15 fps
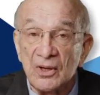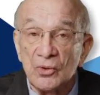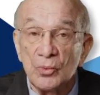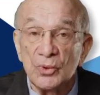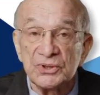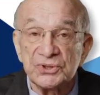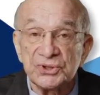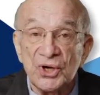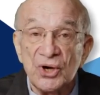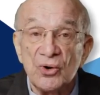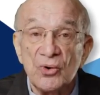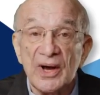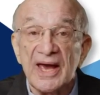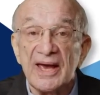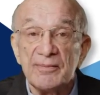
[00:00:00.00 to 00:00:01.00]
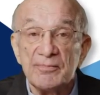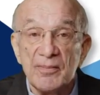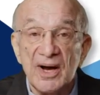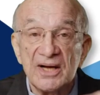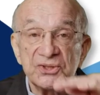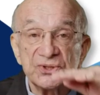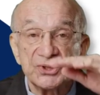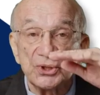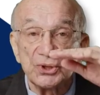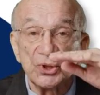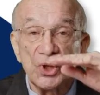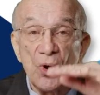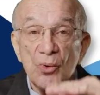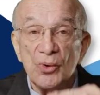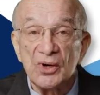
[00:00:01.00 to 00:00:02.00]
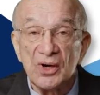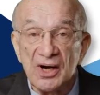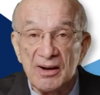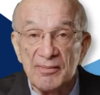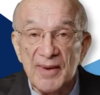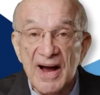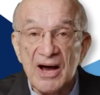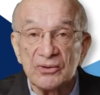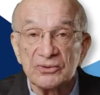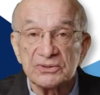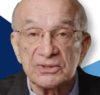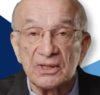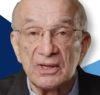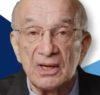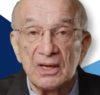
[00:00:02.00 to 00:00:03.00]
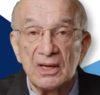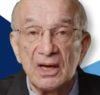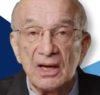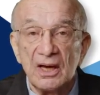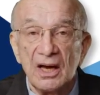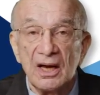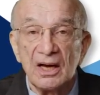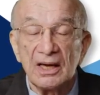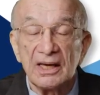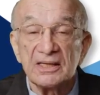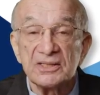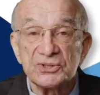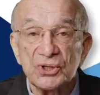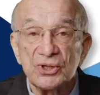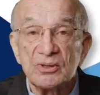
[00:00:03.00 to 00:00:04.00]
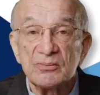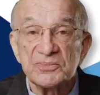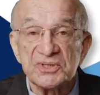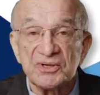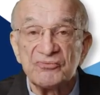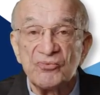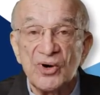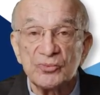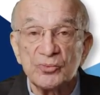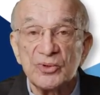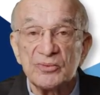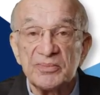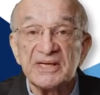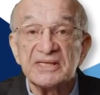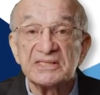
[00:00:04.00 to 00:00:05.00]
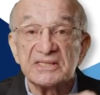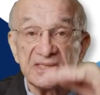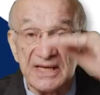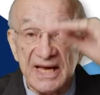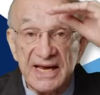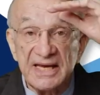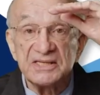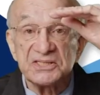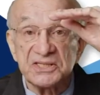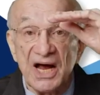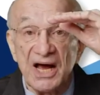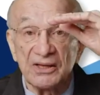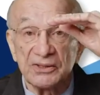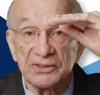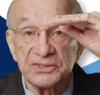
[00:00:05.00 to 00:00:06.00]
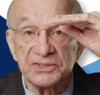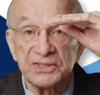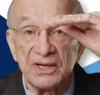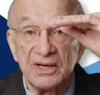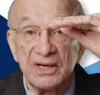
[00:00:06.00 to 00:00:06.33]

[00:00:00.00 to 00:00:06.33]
would show a much lower amount in terms of what would be today's dollars